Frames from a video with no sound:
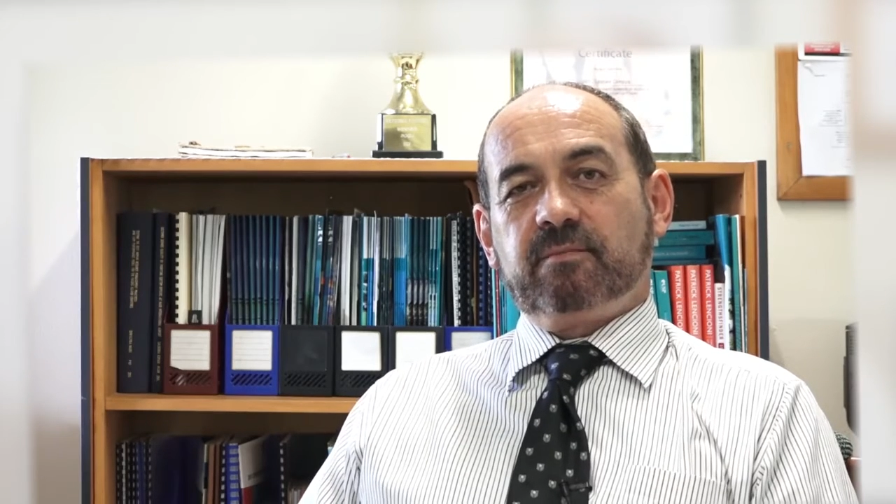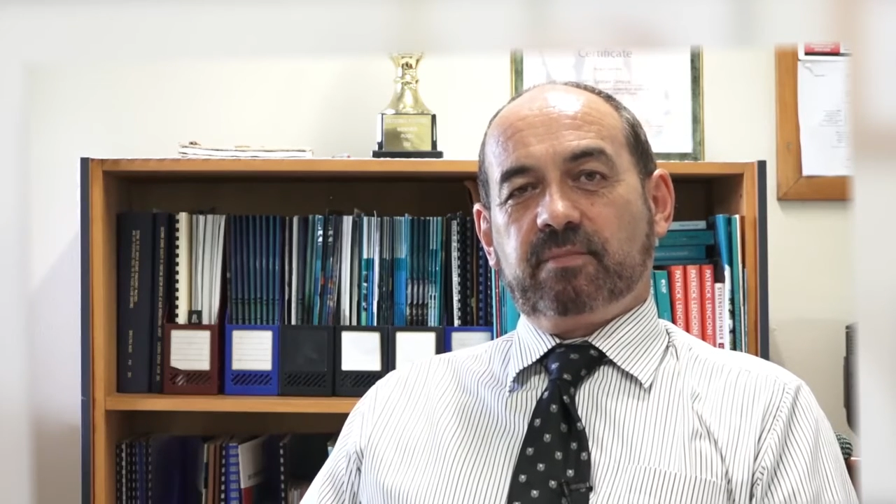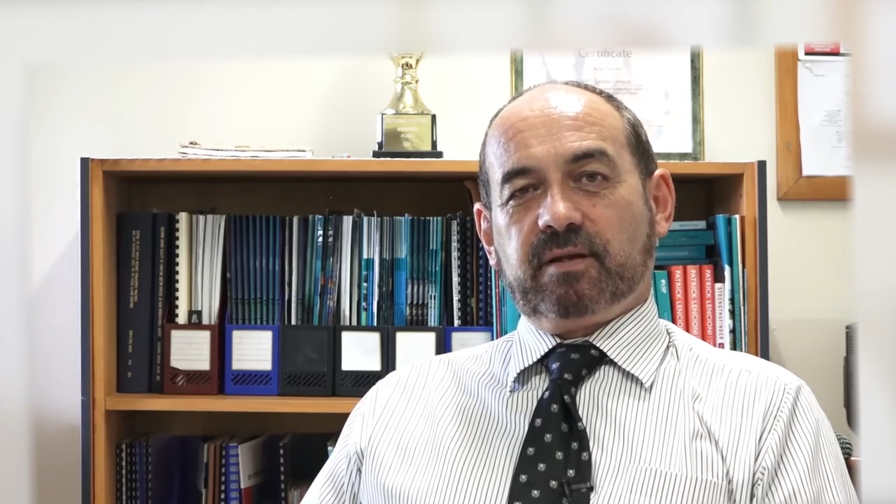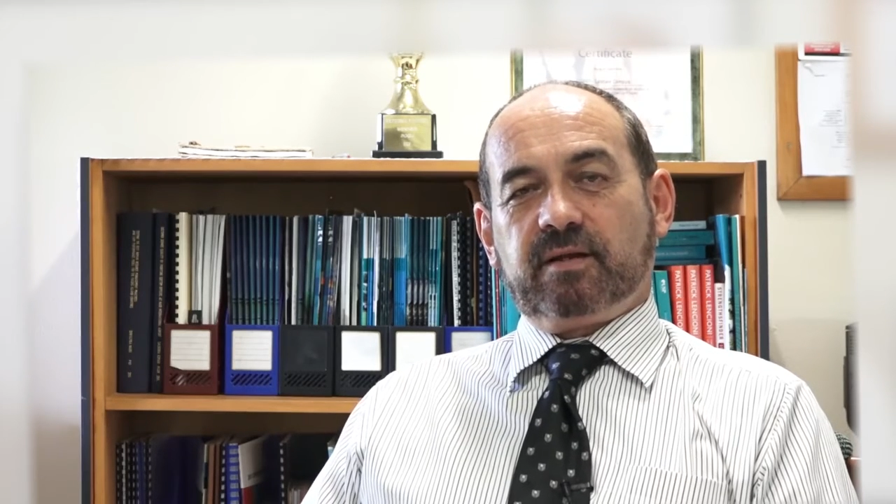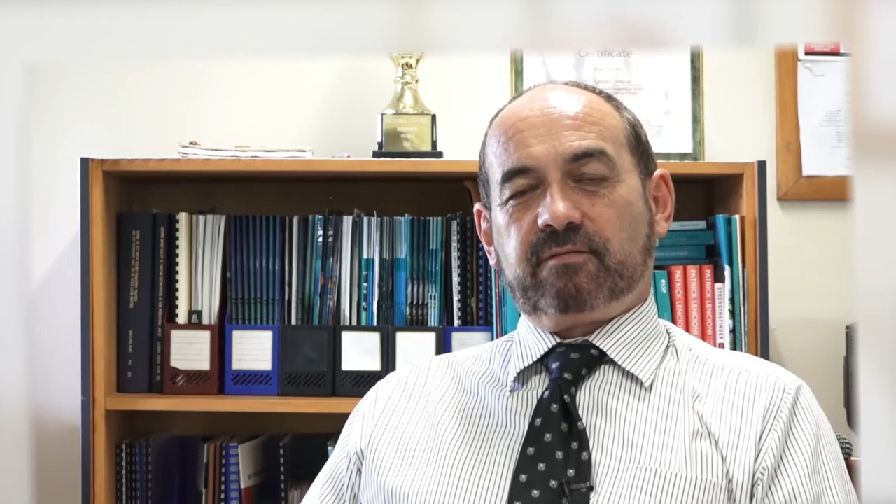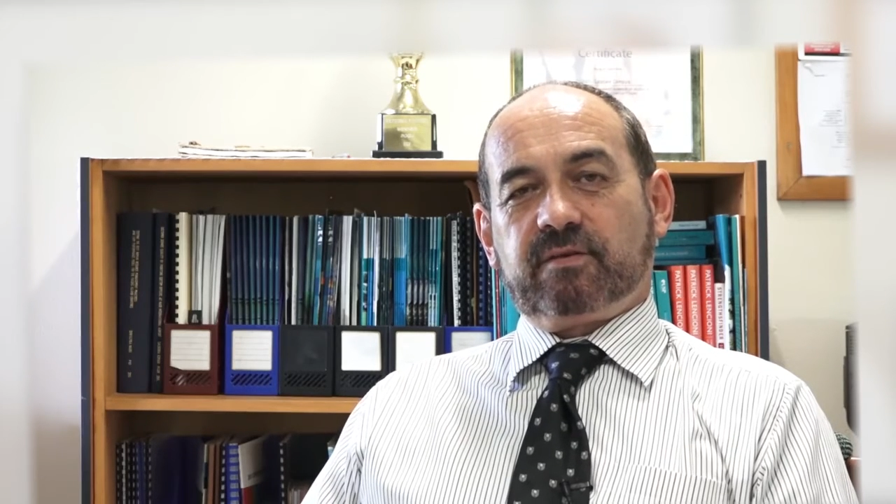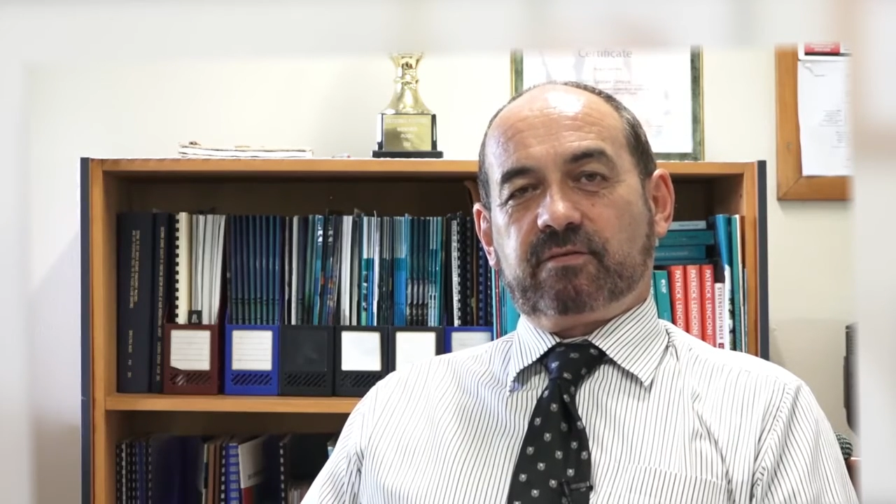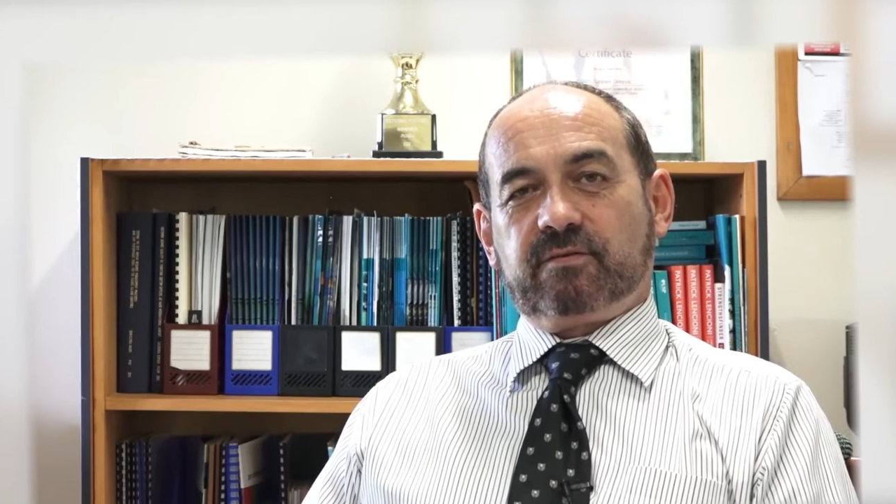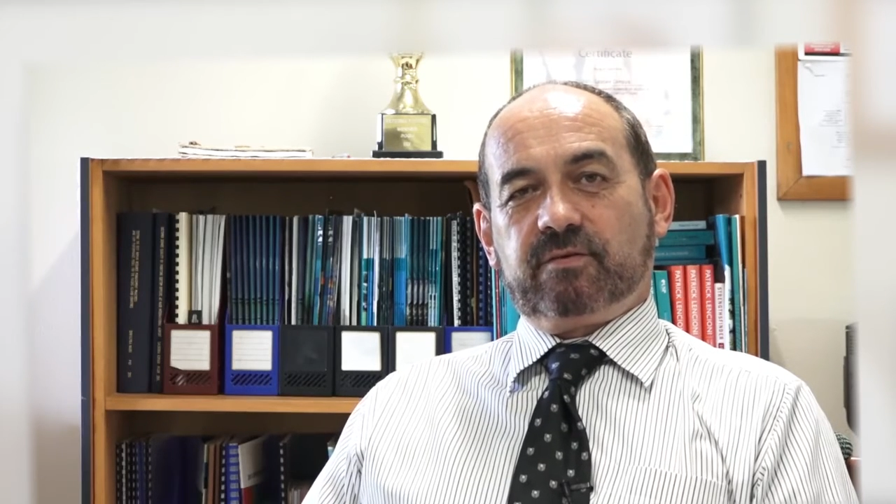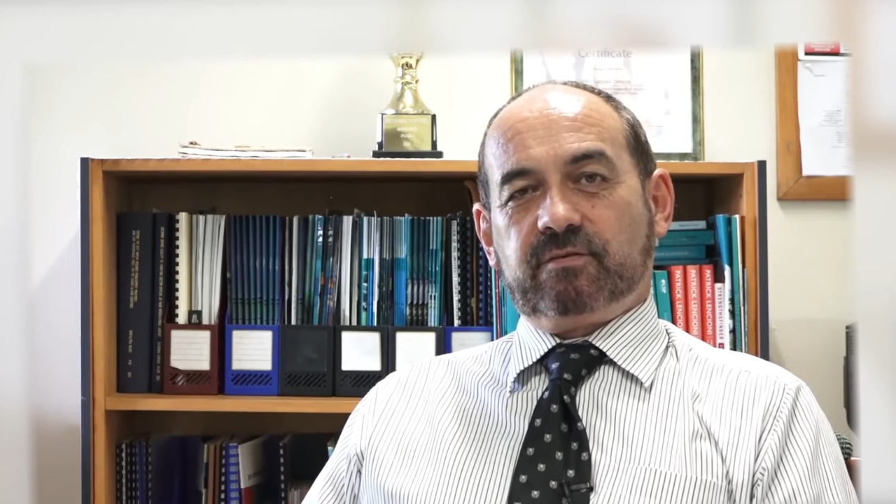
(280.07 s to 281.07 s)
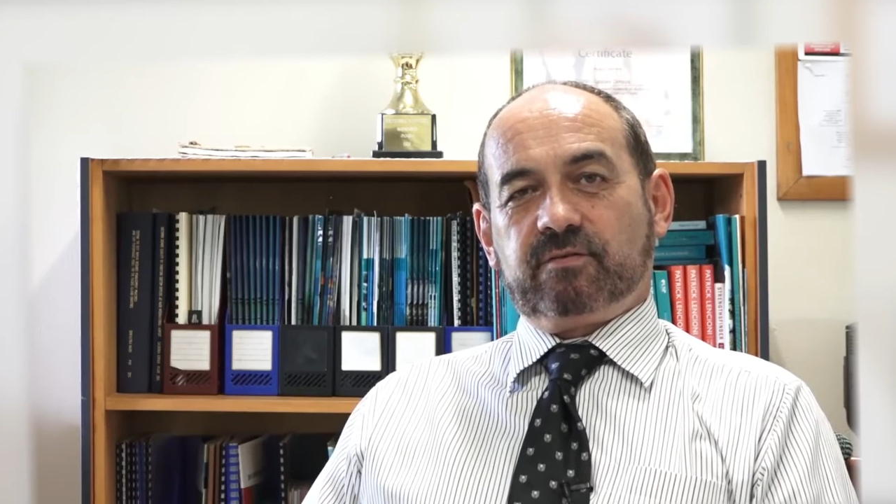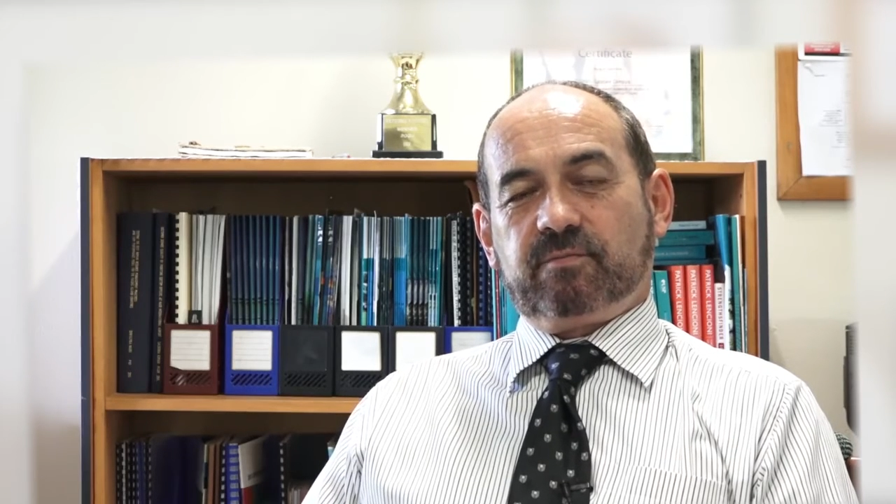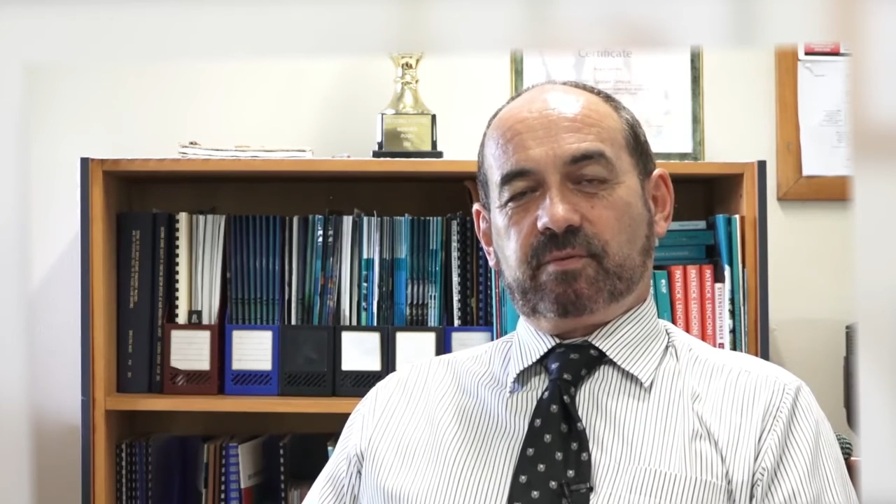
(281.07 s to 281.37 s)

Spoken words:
believe that students have